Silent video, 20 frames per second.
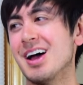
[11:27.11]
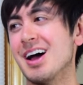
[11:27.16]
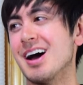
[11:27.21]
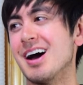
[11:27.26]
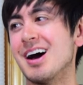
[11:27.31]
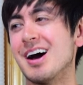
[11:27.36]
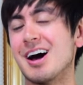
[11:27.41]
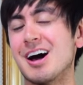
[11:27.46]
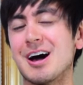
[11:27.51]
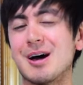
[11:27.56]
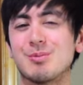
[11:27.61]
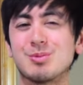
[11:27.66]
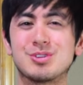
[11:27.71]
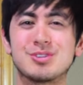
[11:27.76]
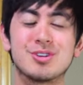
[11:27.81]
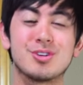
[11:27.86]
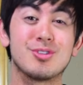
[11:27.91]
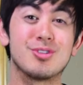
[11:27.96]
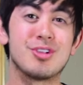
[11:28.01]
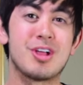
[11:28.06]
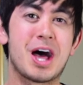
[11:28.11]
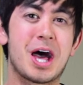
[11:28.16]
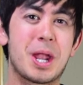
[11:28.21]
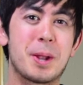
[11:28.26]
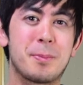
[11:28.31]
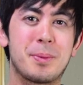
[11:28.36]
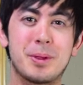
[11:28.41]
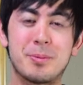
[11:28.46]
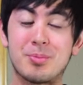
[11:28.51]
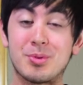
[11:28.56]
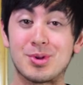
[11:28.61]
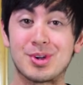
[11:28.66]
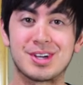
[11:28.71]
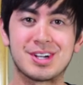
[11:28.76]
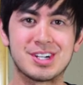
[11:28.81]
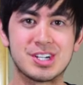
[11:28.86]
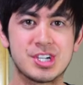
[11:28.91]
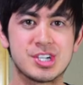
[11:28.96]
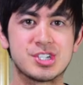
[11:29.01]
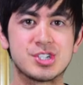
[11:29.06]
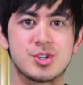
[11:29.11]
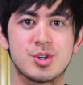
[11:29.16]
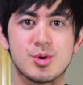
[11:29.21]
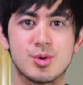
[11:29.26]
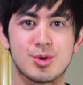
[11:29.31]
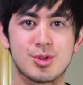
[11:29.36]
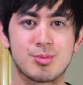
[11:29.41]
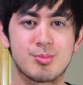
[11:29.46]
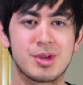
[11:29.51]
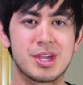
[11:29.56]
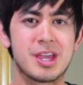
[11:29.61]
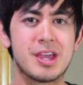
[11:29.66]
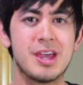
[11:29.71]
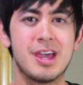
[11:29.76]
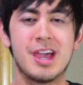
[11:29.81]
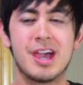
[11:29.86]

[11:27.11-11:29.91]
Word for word: Uh, I'm sure a lot of people are going to disagree with me,